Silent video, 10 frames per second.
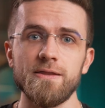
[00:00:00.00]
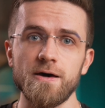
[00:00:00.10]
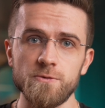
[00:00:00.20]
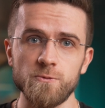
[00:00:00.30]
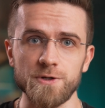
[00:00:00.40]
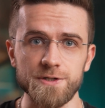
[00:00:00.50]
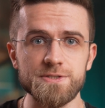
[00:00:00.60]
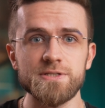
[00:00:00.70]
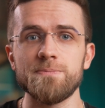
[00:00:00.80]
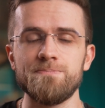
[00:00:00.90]
In other
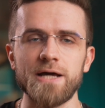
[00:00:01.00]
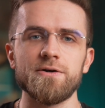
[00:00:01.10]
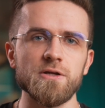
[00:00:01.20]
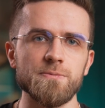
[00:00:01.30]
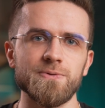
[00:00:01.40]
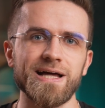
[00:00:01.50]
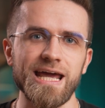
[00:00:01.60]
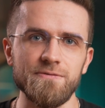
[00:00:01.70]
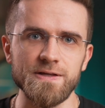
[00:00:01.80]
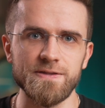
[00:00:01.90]
words, the better you plan
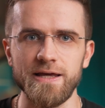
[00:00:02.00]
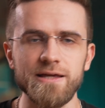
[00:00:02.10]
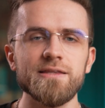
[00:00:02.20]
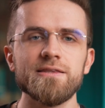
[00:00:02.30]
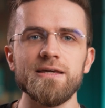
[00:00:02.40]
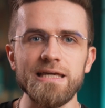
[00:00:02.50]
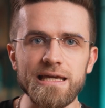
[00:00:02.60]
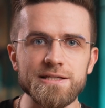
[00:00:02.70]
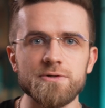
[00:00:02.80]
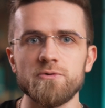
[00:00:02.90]
everything, the
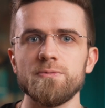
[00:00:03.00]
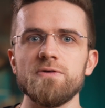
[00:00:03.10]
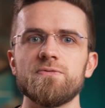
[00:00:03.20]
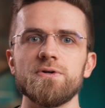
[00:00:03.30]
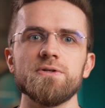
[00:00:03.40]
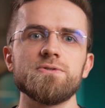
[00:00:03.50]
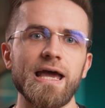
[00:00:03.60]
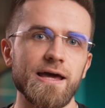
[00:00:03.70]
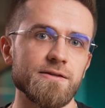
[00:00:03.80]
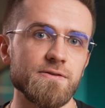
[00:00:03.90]
easier it will be for you
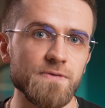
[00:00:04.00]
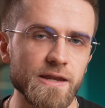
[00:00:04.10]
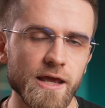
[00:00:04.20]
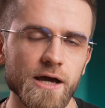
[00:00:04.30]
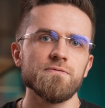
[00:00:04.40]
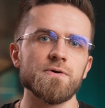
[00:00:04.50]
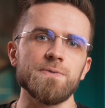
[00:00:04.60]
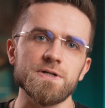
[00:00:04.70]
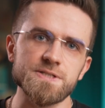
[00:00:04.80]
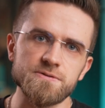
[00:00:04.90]
to edit the video. From
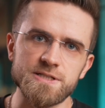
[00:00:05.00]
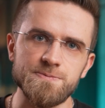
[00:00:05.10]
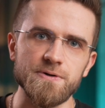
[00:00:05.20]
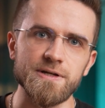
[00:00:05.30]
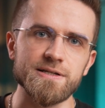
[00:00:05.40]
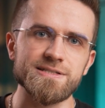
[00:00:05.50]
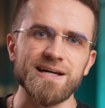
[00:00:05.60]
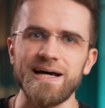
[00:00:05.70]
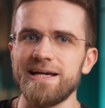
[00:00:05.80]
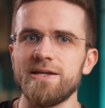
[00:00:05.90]
personal experience,
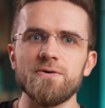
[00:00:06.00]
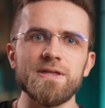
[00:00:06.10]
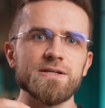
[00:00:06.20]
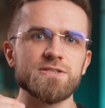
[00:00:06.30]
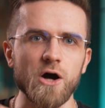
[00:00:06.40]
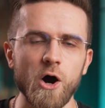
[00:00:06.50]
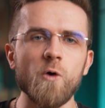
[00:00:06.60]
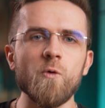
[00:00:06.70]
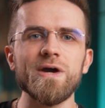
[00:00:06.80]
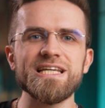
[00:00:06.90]
I know that it's
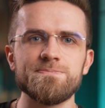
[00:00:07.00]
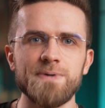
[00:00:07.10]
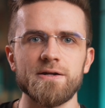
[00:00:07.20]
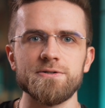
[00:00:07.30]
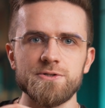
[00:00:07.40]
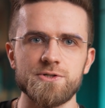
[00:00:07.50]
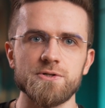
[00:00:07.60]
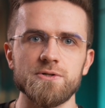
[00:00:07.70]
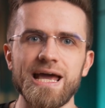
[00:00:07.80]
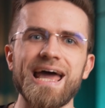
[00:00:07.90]
always better to
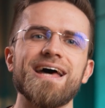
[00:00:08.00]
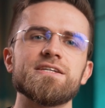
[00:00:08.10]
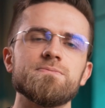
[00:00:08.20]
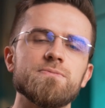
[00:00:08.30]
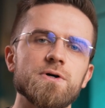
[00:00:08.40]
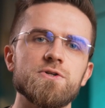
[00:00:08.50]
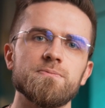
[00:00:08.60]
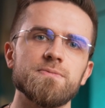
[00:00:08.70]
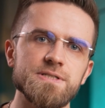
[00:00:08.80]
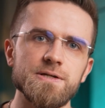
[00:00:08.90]
shoot as much
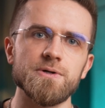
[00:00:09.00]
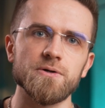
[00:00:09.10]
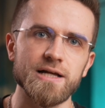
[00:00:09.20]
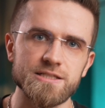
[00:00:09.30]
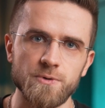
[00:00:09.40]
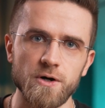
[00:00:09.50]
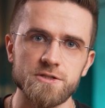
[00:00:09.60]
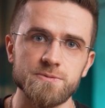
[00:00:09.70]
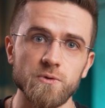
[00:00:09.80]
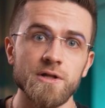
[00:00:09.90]
material as possible.